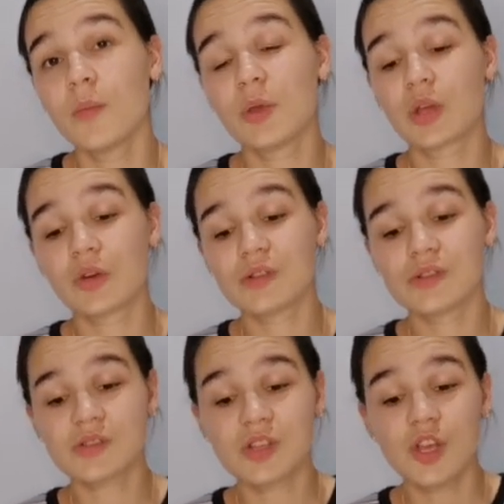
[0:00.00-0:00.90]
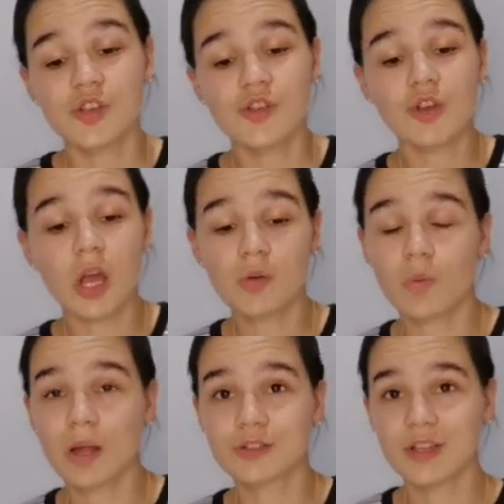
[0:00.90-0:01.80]
because you don't
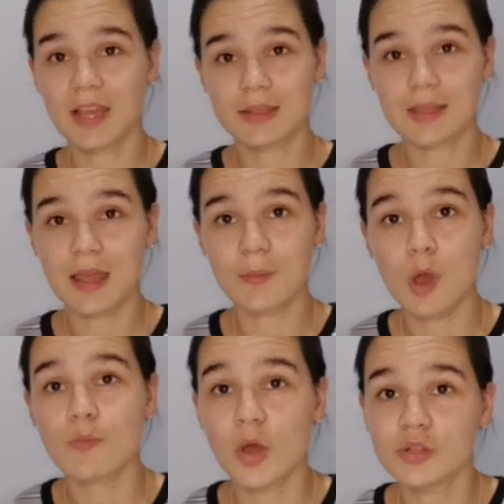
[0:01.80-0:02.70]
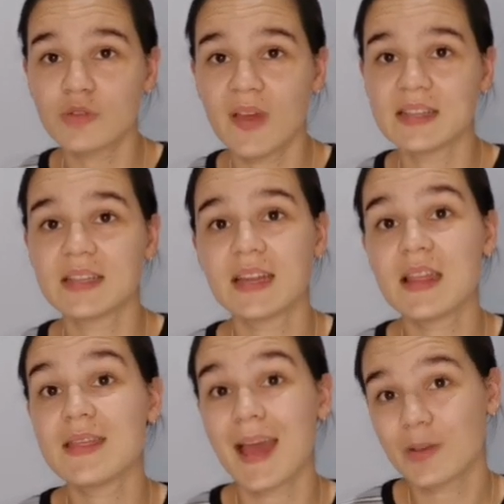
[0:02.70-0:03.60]
want to get them motivated
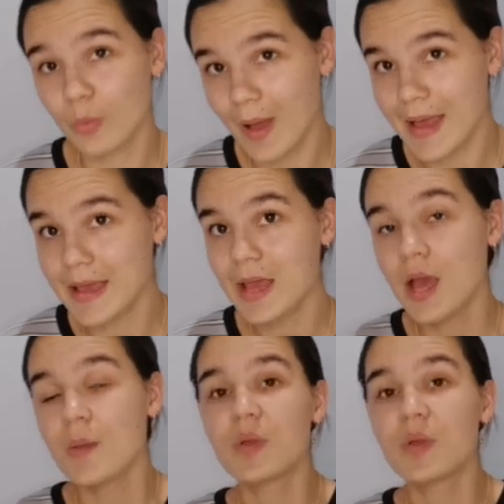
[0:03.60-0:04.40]
in that way,